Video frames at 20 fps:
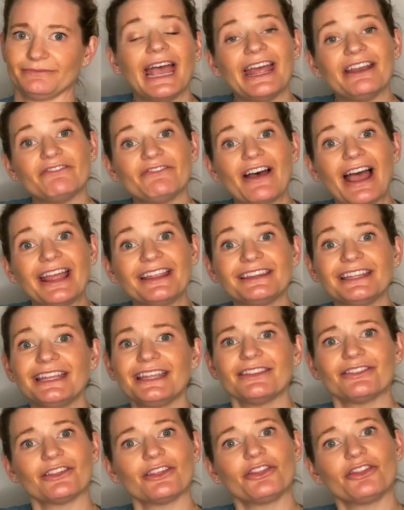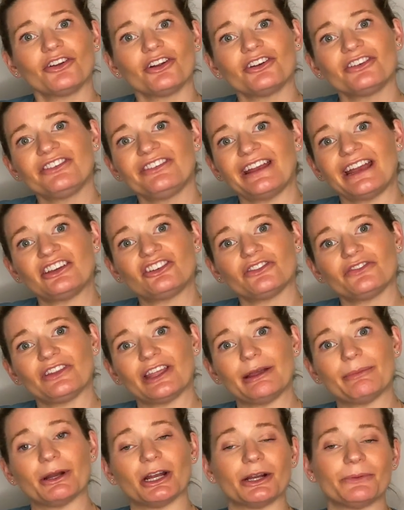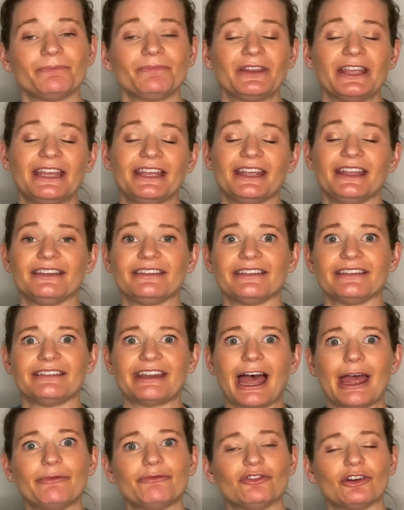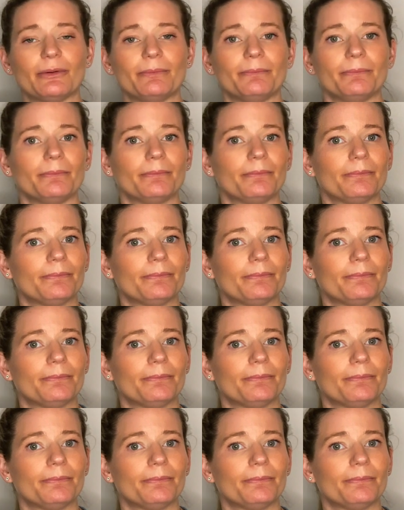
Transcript: And finally, the third stage of labor is the time from